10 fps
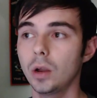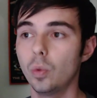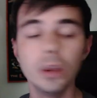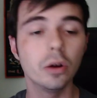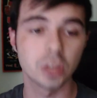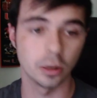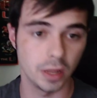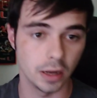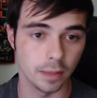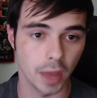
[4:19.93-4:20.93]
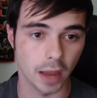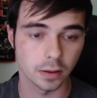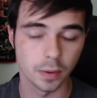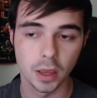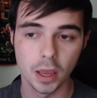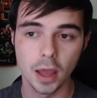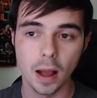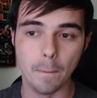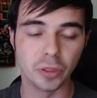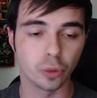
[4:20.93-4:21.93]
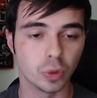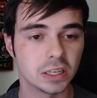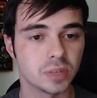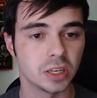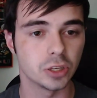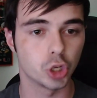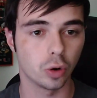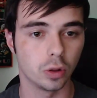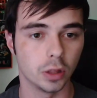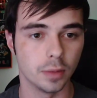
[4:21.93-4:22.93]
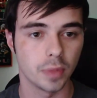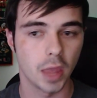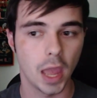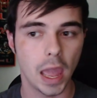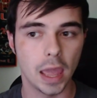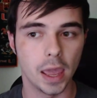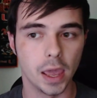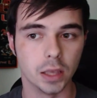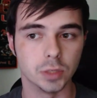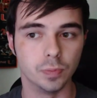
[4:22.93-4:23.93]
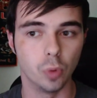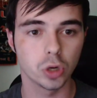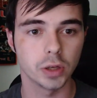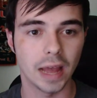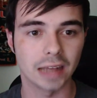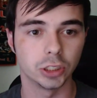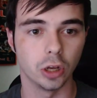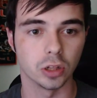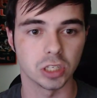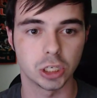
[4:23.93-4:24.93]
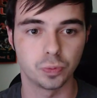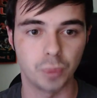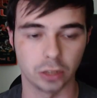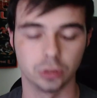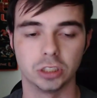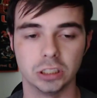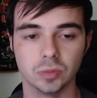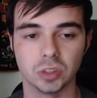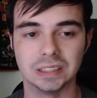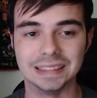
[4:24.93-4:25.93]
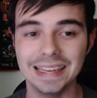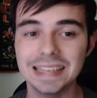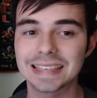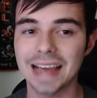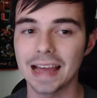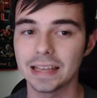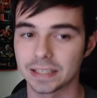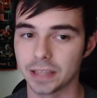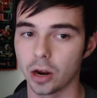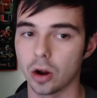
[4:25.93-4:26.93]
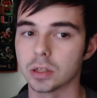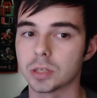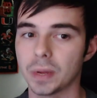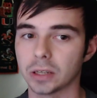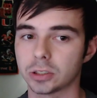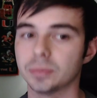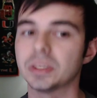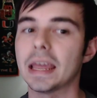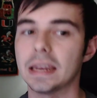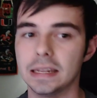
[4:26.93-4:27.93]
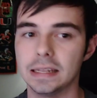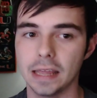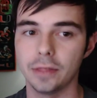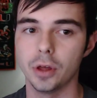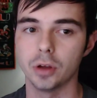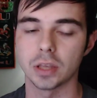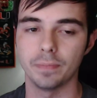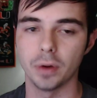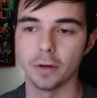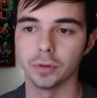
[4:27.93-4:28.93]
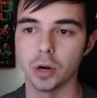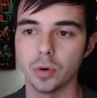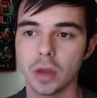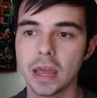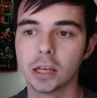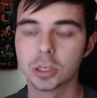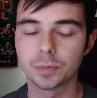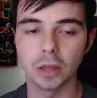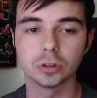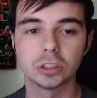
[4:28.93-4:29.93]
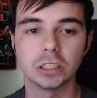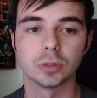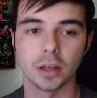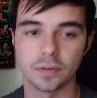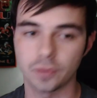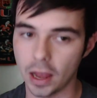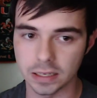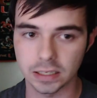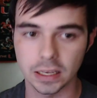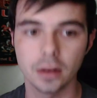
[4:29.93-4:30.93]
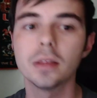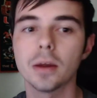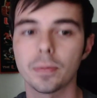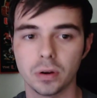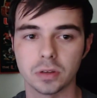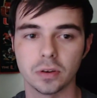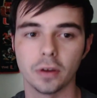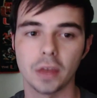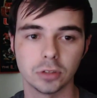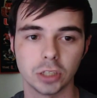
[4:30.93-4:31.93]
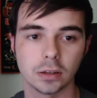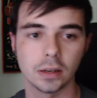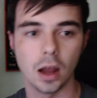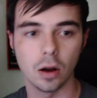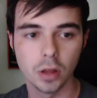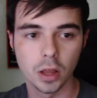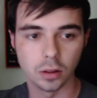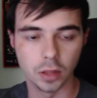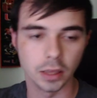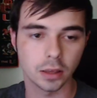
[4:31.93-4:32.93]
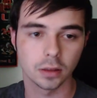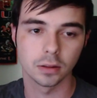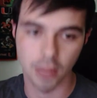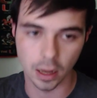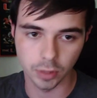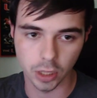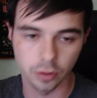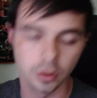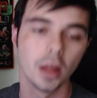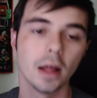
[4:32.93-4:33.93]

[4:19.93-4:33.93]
We know he's going to be an impact. But the reason I'm saying circle him is more so actually on special teams. This guy is there on special teams, and he did those at Buffalo. Special teams, I said in that previous video, if you haven't checked it out, link down below,